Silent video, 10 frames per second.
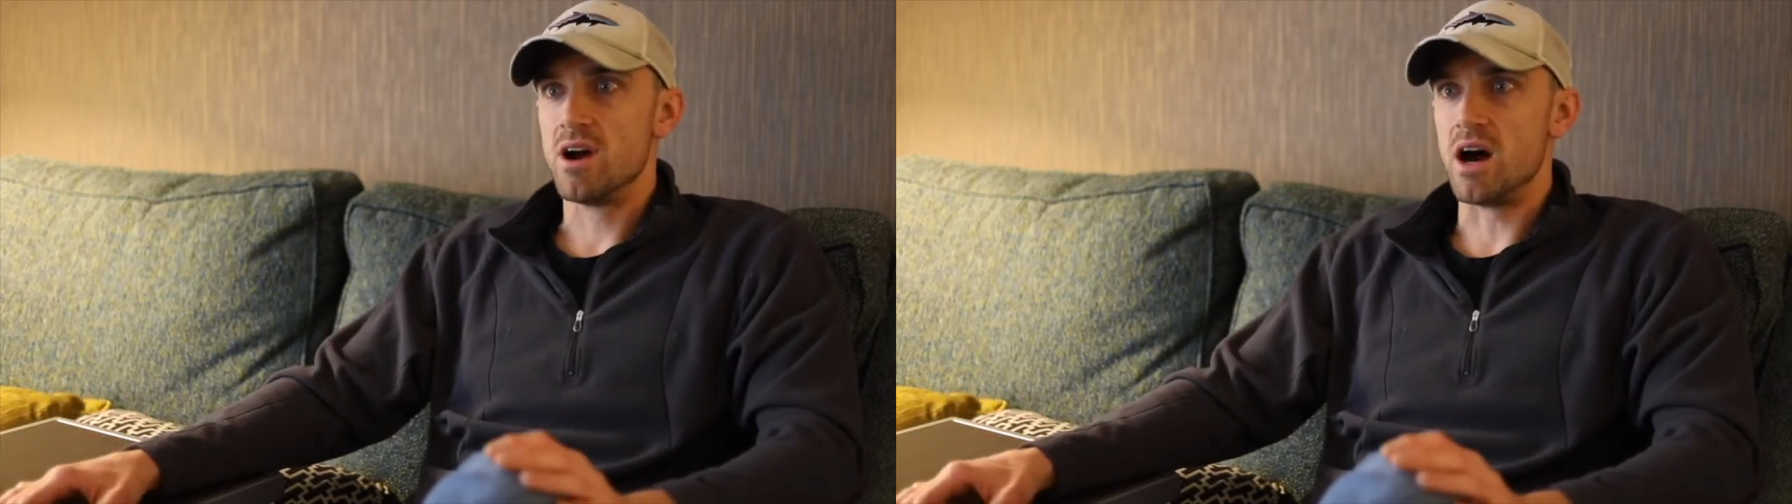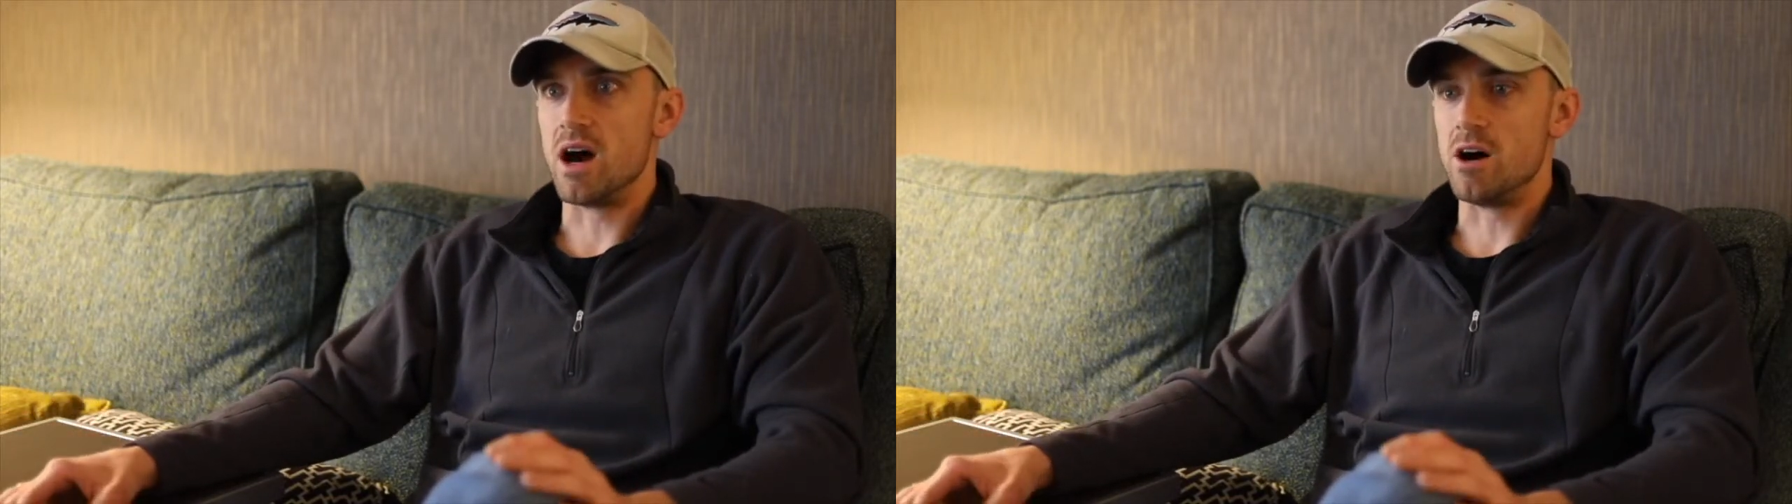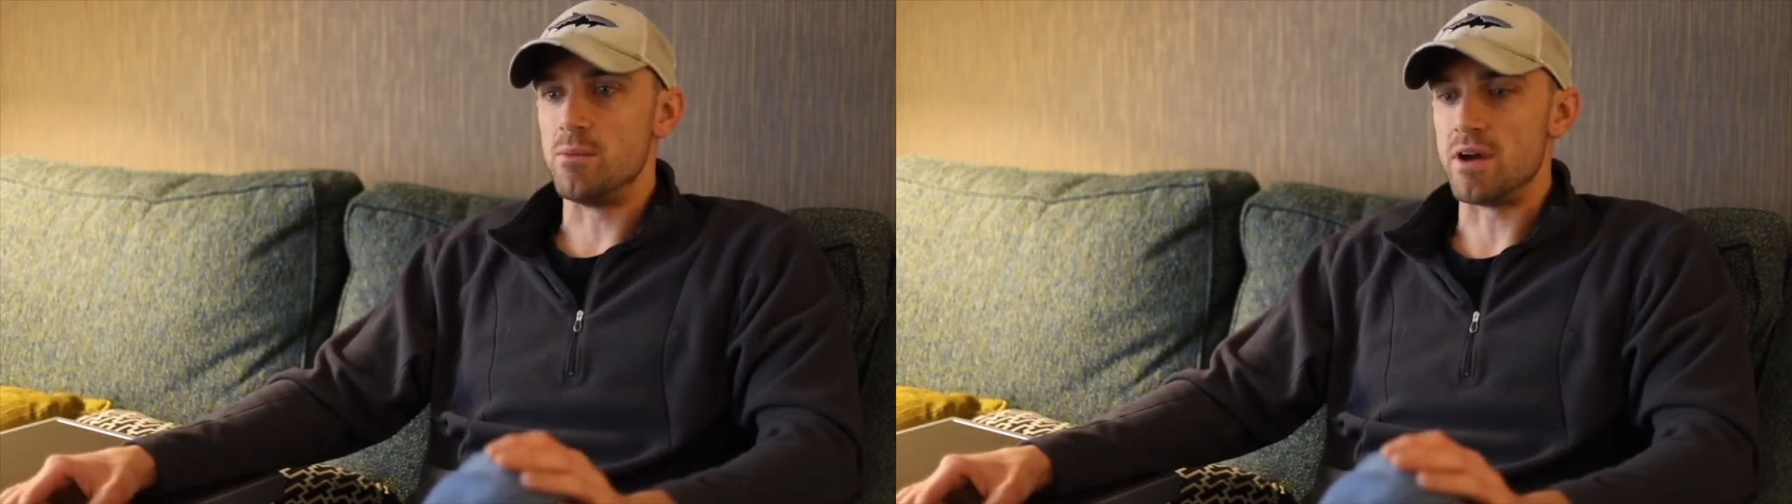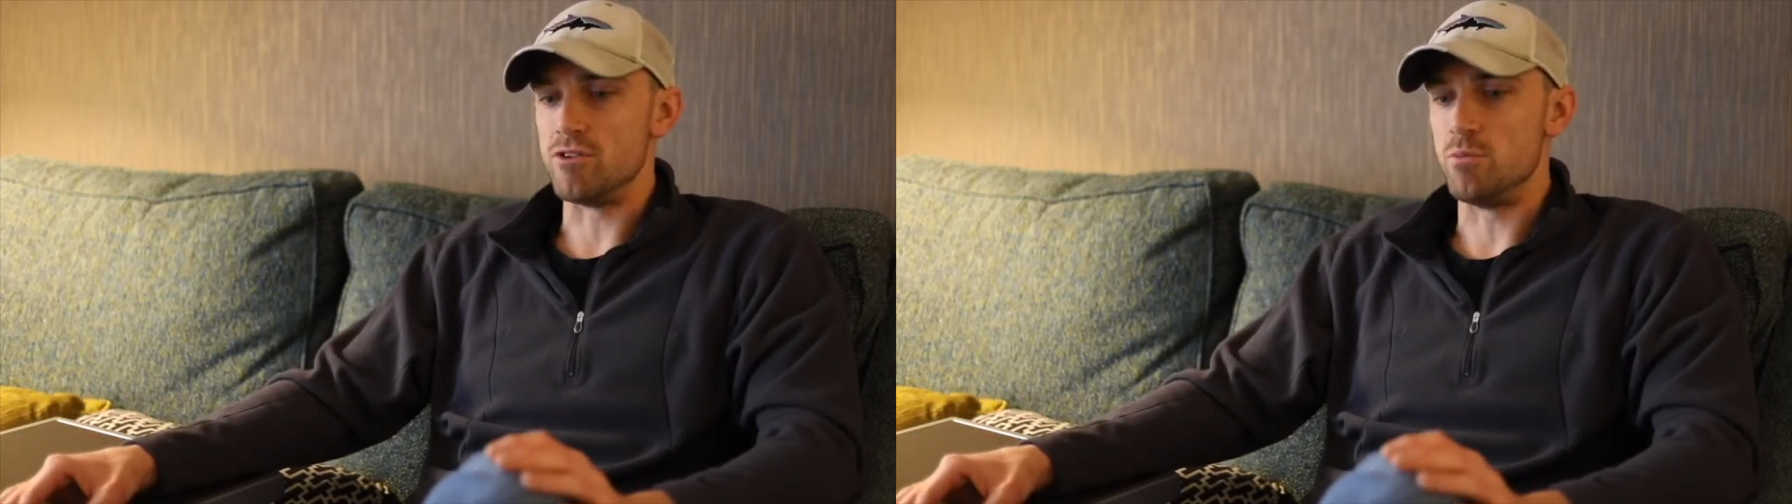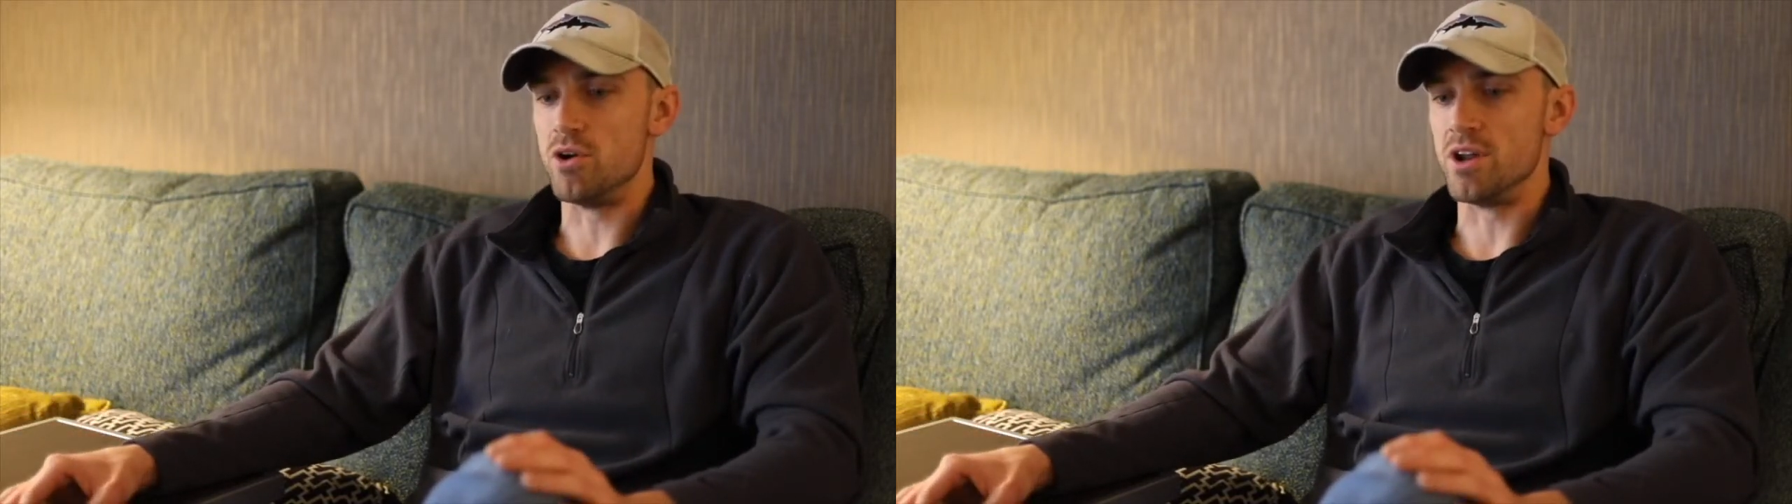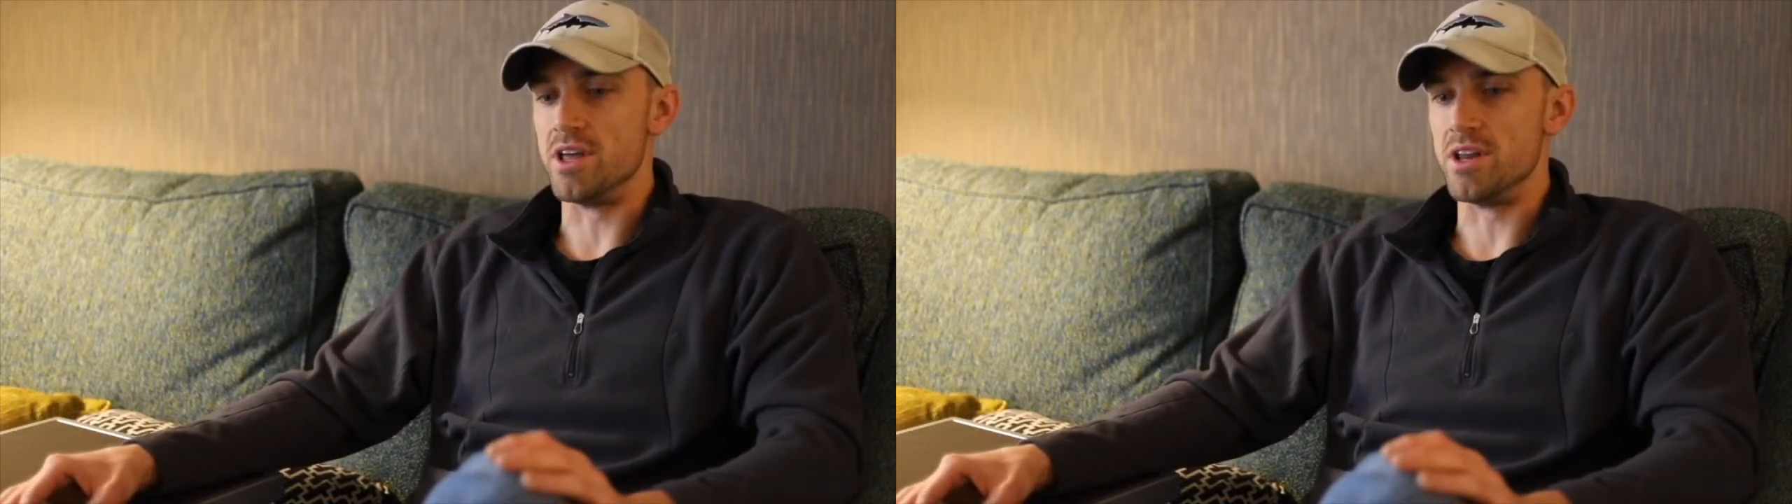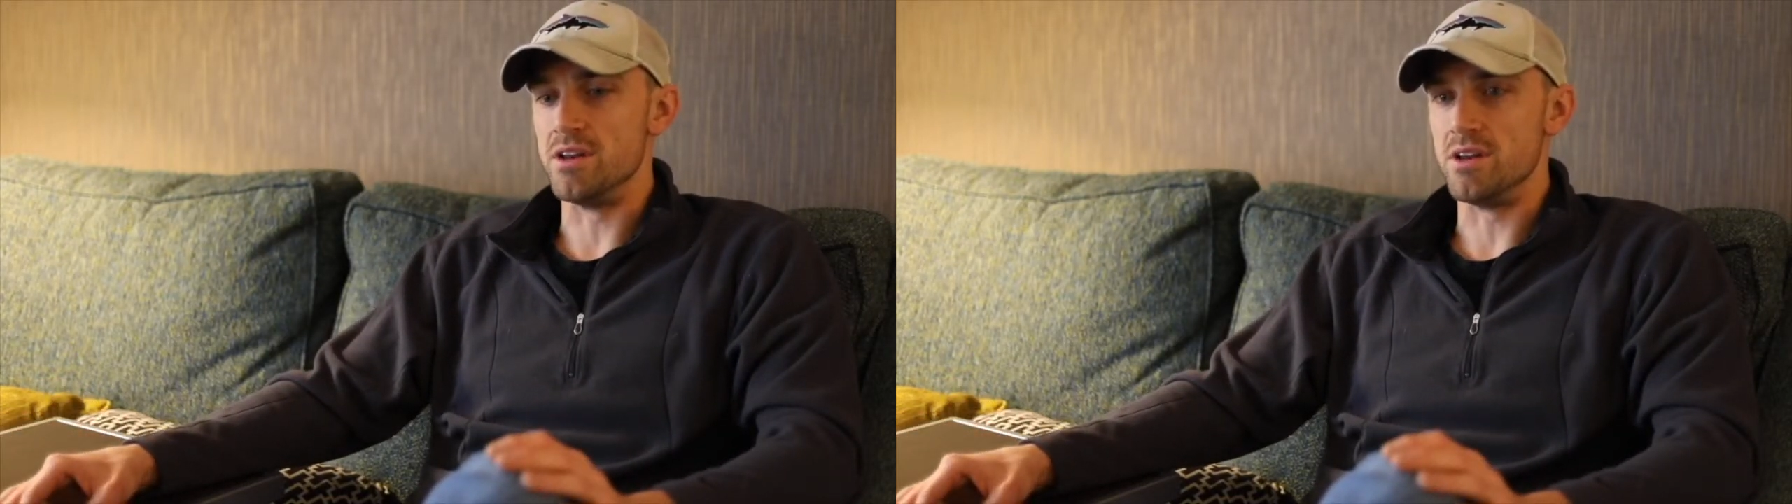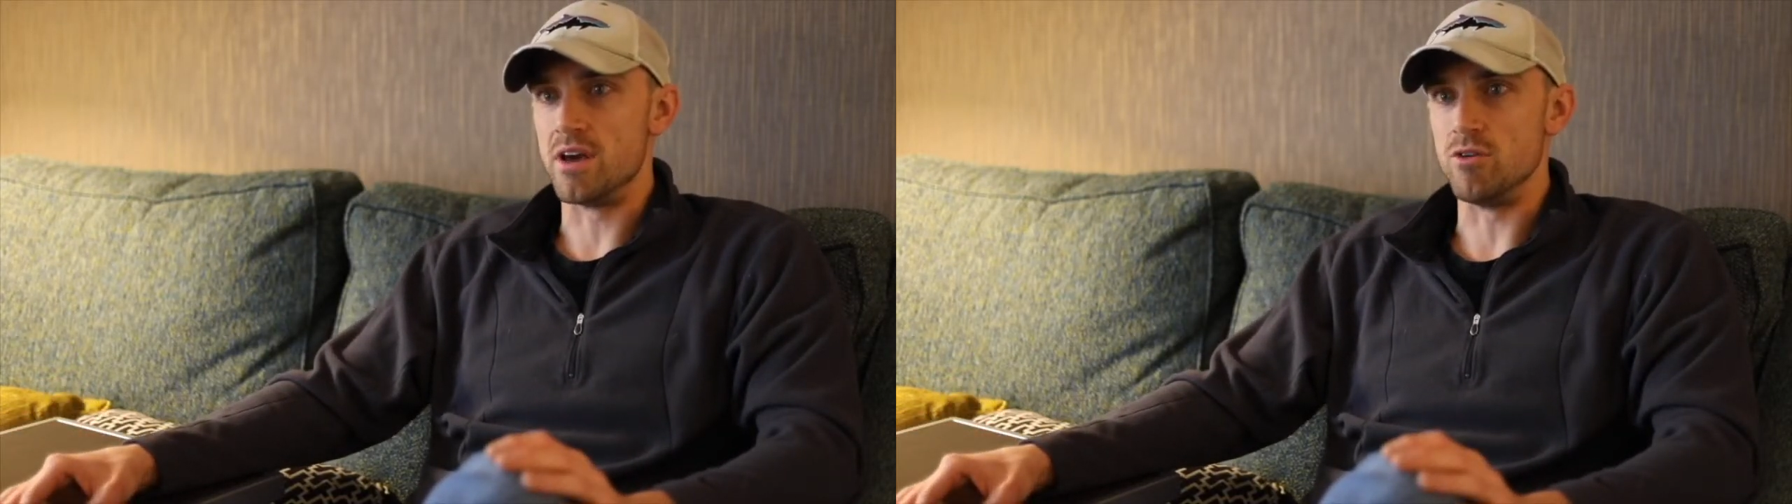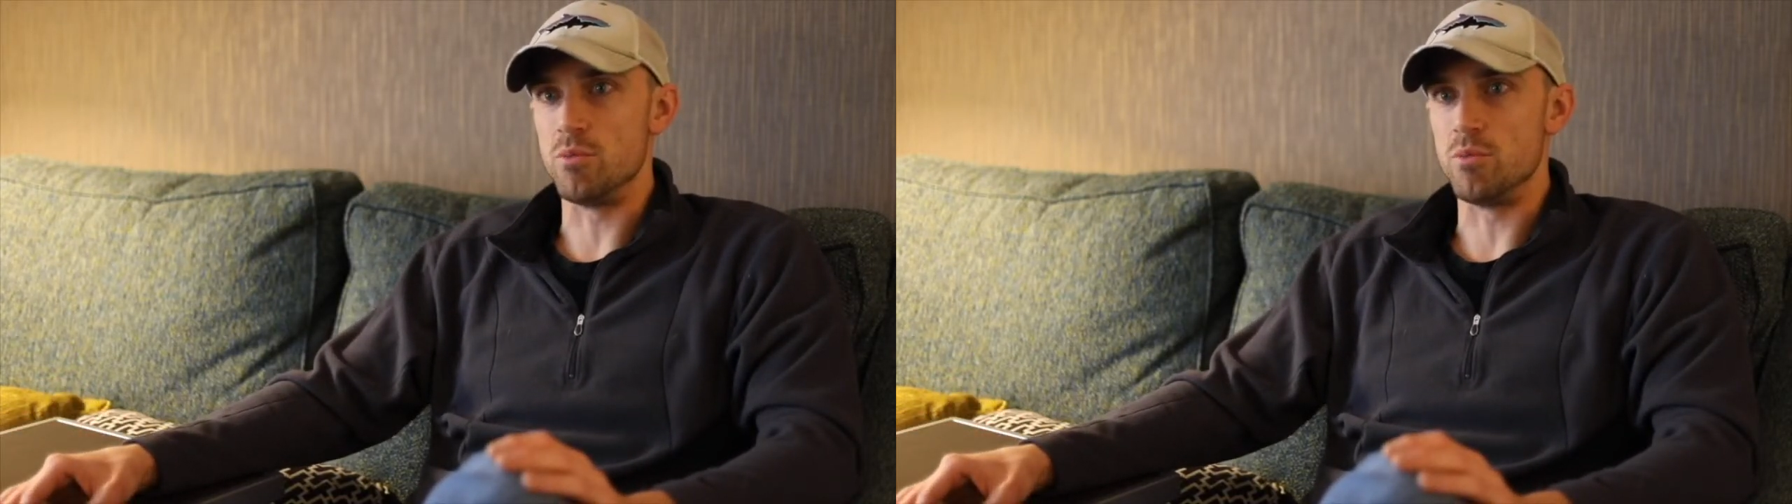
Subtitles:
Have you put in